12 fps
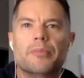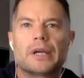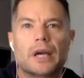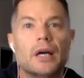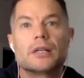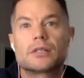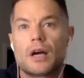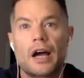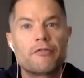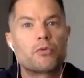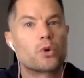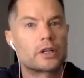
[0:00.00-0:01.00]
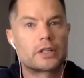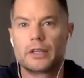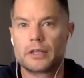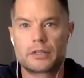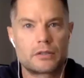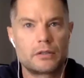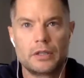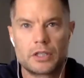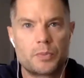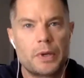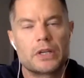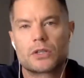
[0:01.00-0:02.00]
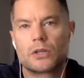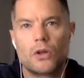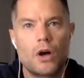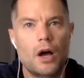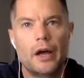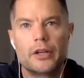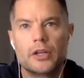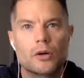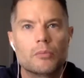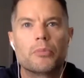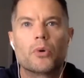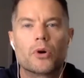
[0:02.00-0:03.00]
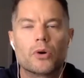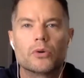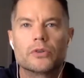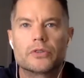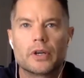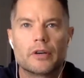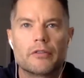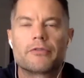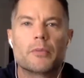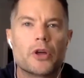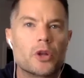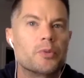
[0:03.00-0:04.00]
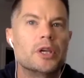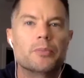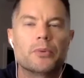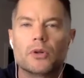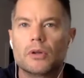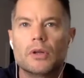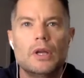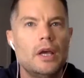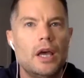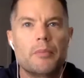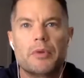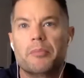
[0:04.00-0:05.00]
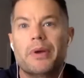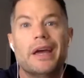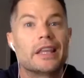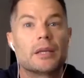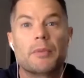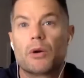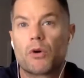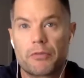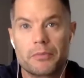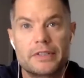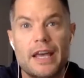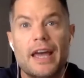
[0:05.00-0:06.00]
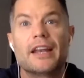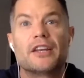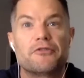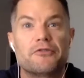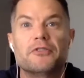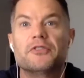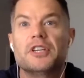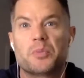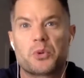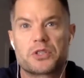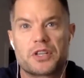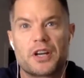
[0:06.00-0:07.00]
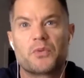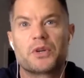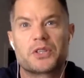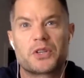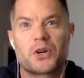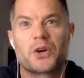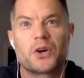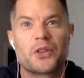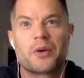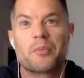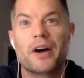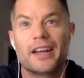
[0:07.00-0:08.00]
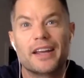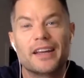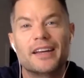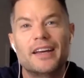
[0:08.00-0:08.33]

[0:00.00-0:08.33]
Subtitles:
because I've worked in this space a lot, you know, borrowed from other people, and been paying them anywhere from 10 to 15% return on their money.